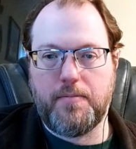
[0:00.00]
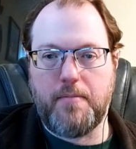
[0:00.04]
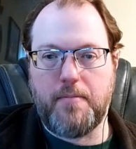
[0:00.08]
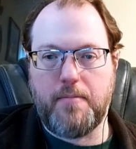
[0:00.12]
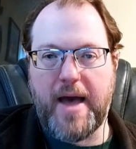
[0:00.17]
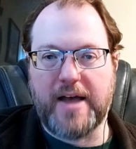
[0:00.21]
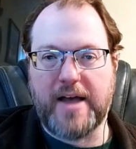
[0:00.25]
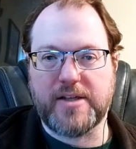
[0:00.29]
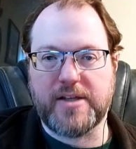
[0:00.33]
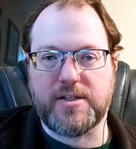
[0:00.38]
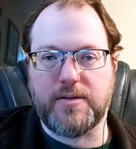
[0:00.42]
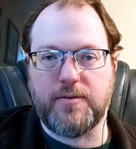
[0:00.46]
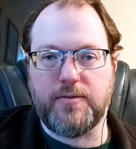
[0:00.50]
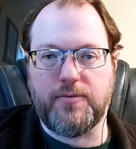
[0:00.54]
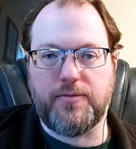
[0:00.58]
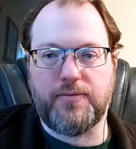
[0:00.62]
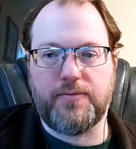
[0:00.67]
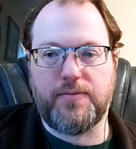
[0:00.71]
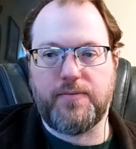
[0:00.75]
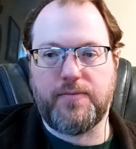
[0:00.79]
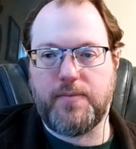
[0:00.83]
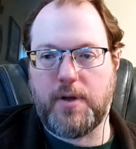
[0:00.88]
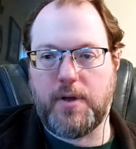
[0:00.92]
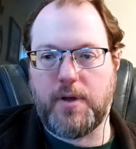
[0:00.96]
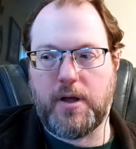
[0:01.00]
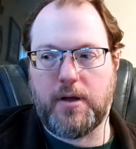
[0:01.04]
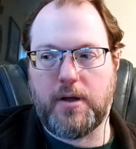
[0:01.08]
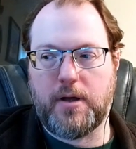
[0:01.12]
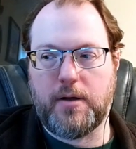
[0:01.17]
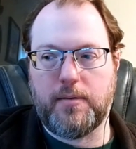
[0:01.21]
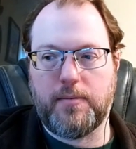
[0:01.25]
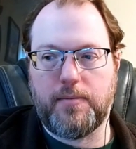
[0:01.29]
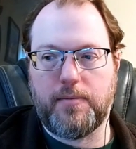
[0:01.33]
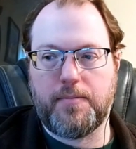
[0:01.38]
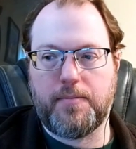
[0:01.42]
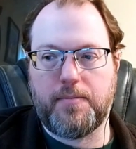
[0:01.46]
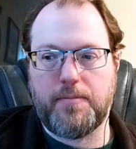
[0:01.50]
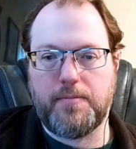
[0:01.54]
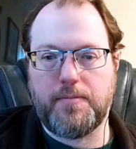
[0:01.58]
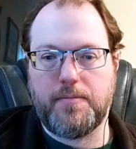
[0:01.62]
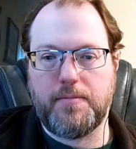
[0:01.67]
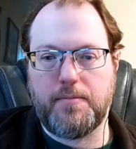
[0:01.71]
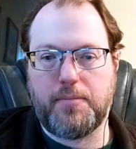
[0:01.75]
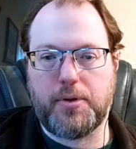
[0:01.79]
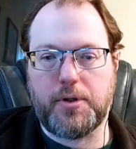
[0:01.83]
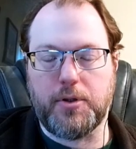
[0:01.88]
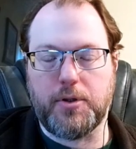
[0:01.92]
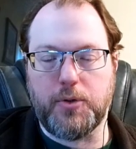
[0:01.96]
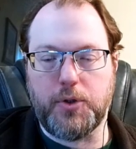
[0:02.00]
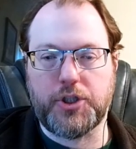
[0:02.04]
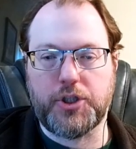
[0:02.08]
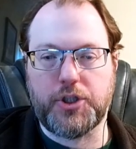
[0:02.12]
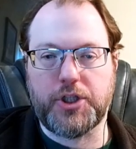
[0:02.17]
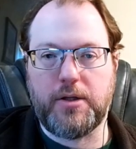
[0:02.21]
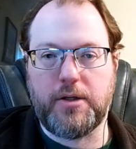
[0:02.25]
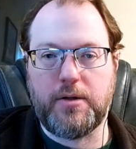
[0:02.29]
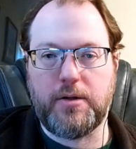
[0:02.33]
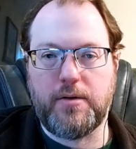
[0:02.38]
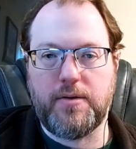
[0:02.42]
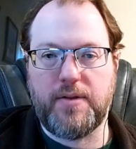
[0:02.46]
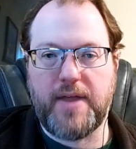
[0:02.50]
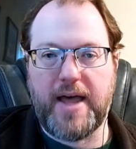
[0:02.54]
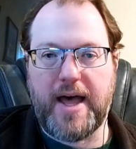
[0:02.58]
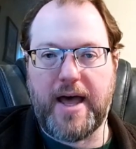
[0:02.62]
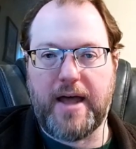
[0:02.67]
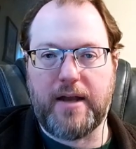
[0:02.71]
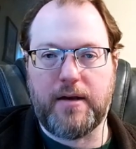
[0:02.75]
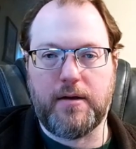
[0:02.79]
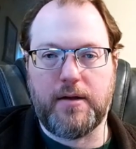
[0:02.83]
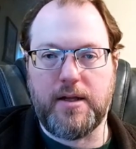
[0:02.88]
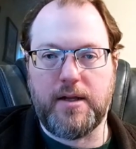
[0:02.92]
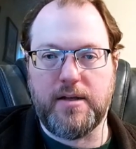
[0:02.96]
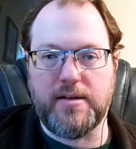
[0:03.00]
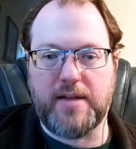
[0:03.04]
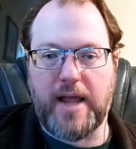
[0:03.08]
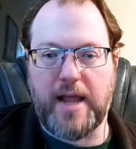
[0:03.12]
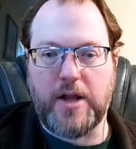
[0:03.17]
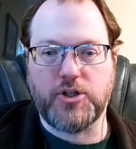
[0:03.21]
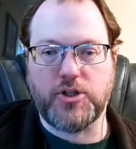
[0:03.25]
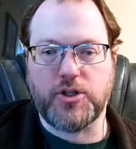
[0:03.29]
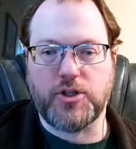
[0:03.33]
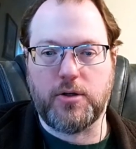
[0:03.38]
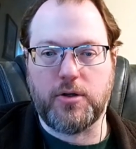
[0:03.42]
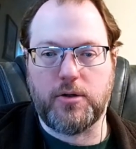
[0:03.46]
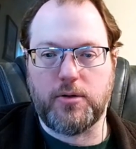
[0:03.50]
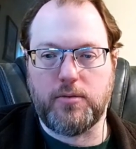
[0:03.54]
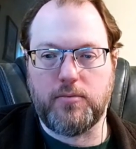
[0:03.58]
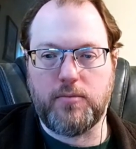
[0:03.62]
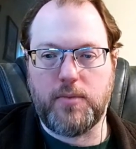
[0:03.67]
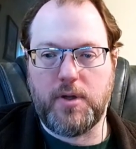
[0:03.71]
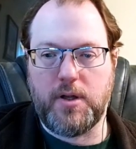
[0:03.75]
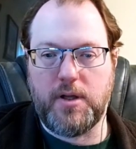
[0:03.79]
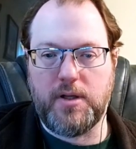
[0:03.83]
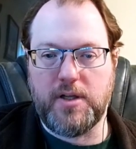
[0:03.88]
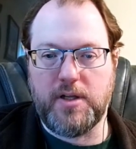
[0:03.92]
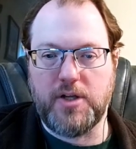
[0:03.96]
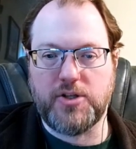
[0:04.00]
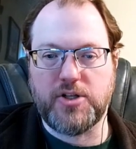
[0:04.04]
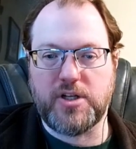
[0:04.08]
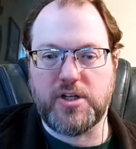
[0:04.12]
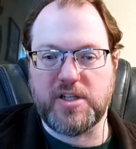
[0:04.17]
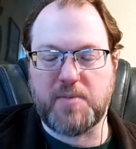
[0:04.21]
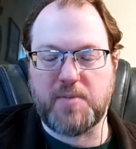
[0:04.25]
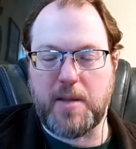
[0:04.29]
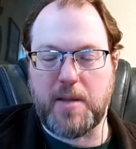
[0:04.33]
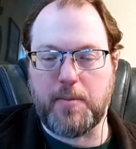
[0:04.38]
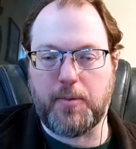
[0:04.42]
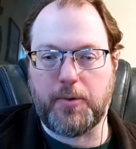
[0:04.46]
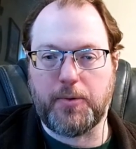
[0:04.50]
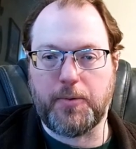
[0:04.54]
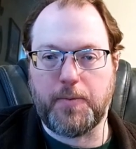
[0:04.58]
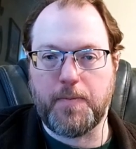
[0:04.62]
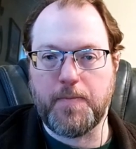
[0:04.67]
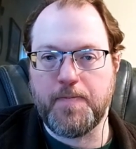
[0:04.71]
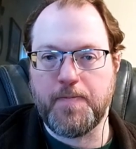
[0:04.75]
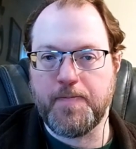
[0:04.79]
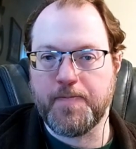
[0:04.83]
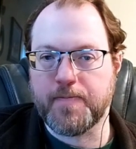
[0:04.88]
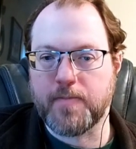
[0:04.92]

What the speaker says: massive pollution that endangered indigenous people,